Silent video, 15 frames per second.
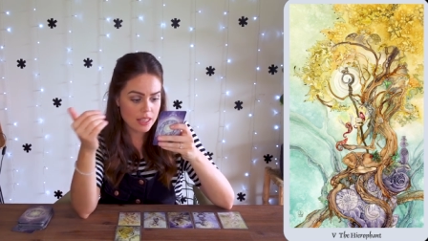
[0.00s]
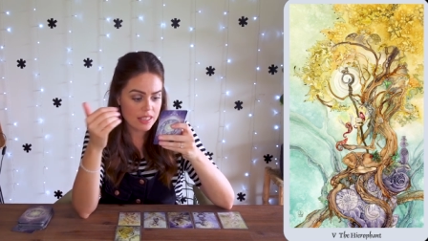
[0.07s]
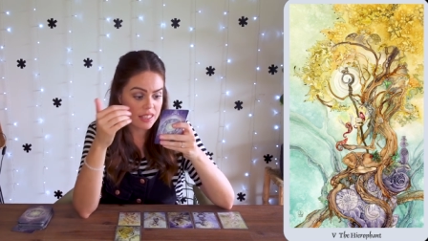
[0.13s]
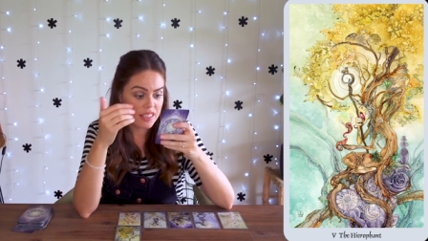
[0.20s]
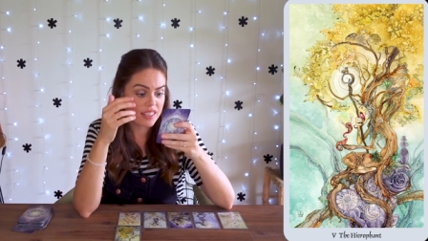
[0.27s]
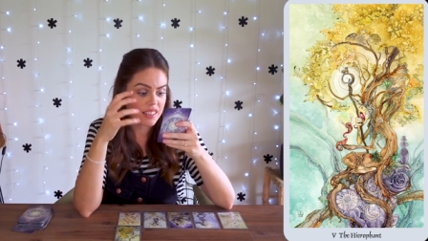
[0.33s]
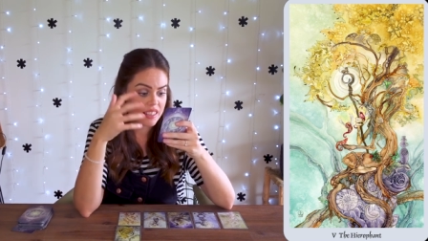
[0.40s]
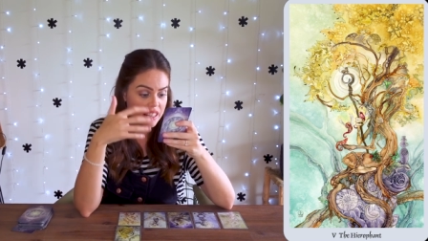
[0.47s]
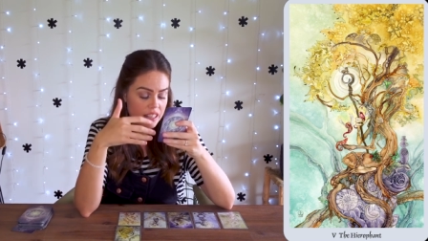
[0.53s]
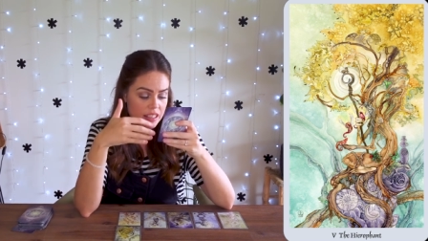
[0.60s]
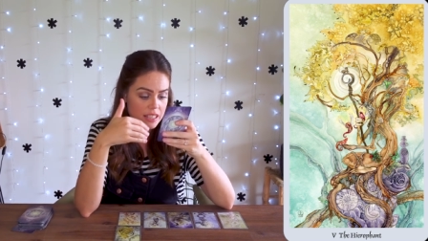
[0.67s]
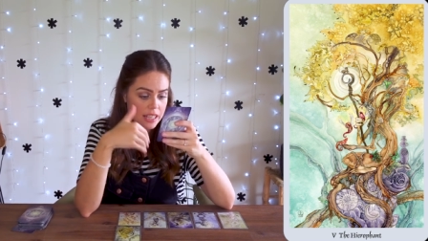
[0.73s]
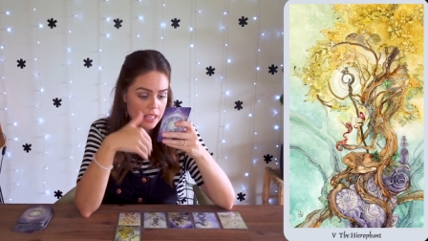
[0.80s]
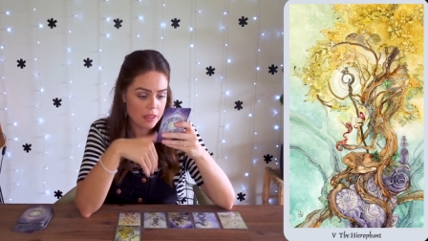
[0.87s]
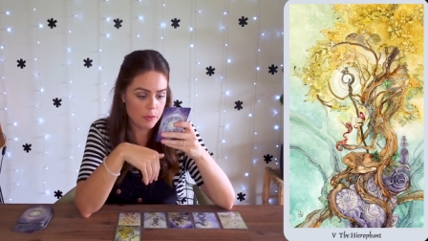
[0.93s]
There's a
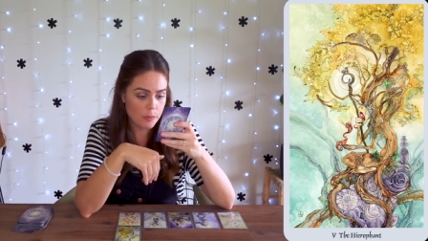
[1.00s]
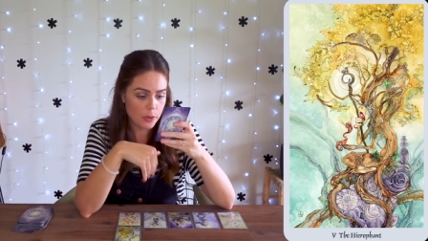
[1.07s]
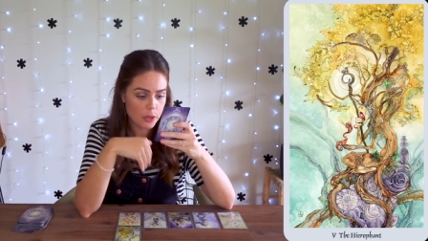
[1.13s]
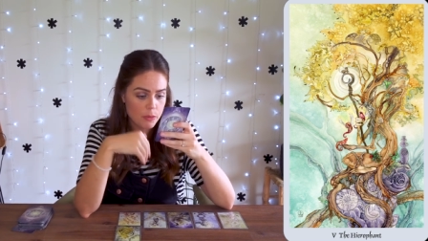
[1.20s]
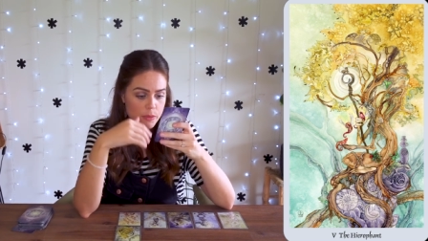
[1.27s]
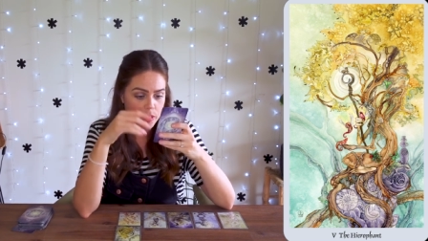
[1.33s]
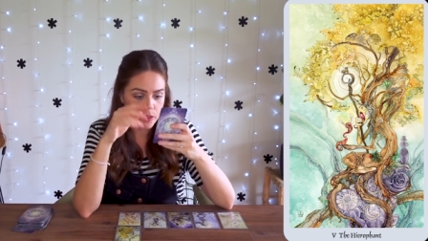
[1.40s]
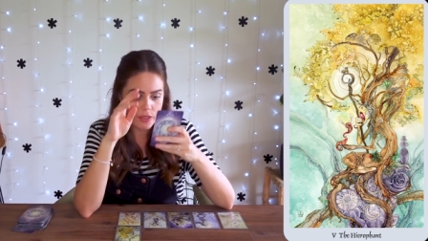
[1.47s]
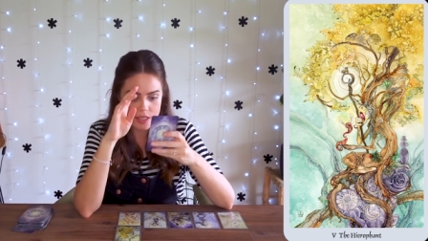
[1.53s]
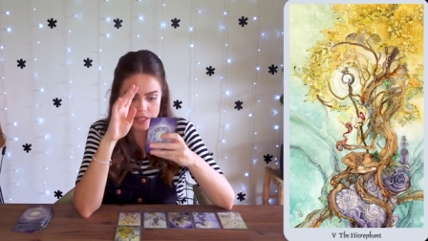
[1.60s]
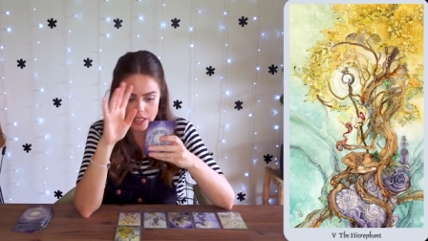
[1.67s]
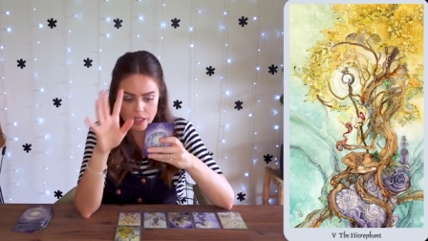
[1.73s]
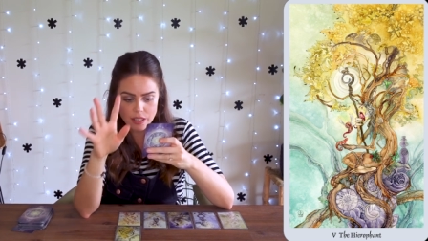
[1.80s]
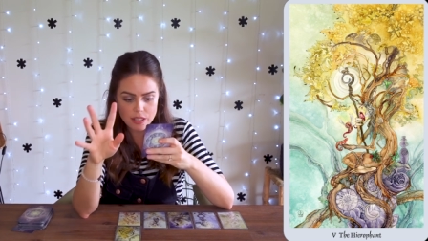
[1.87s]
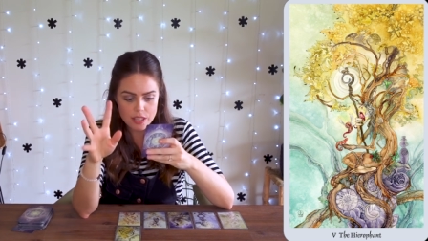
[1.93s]
sun down the bottom, so the
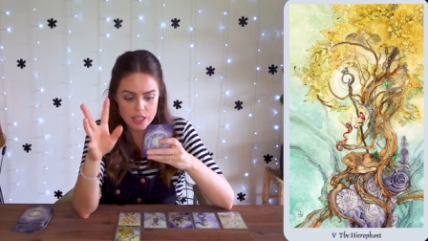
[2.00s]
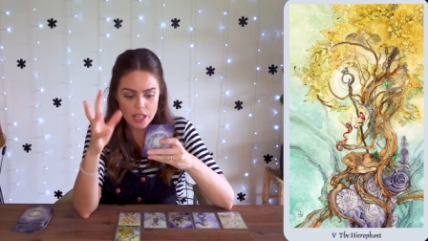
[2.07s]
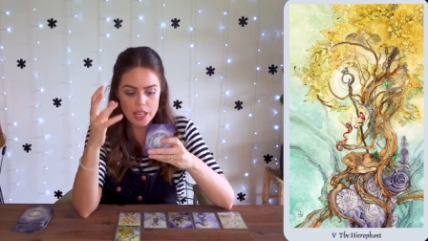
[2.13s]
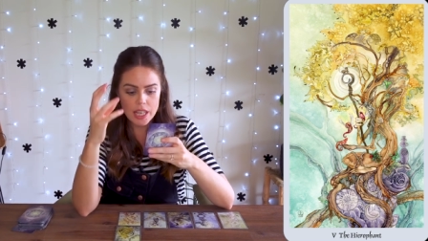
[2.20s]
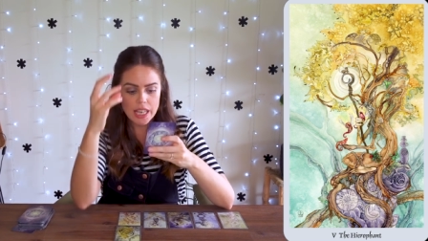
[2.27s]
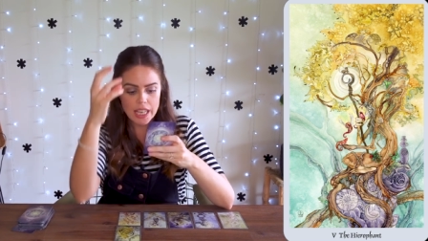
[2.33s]
sun is